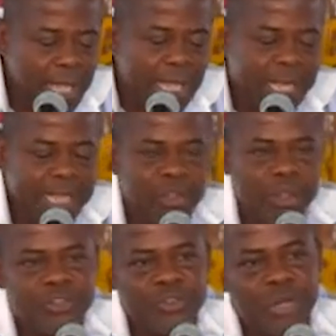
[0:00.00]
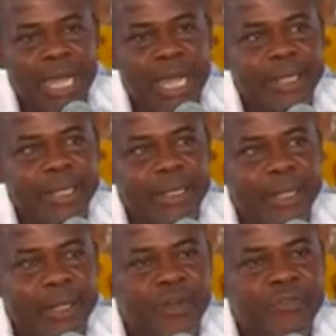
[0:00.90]
And I talked to,
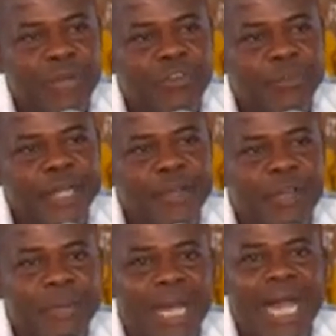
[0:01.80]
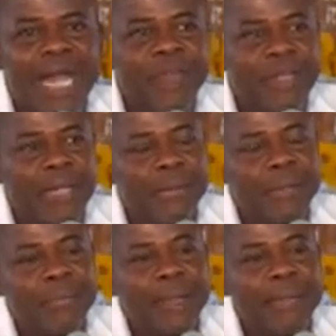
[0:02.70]
the contract was being done by
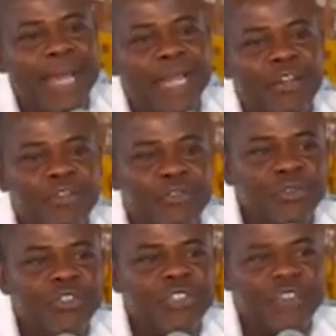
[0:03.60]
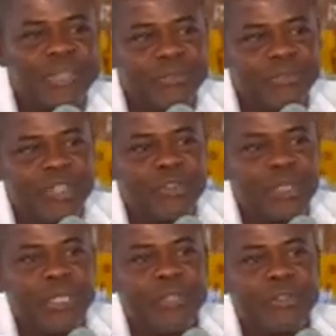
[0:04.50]
by Manning Control Systems
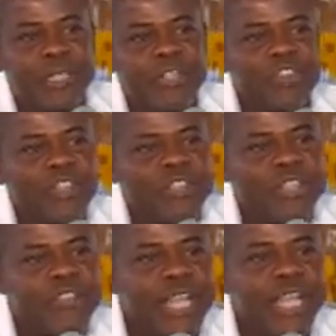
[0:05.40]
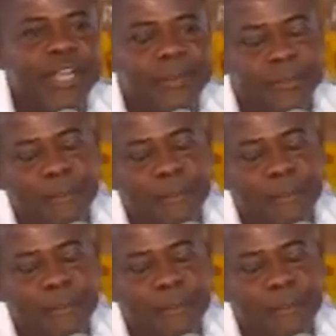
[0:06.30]
in Sussex, England.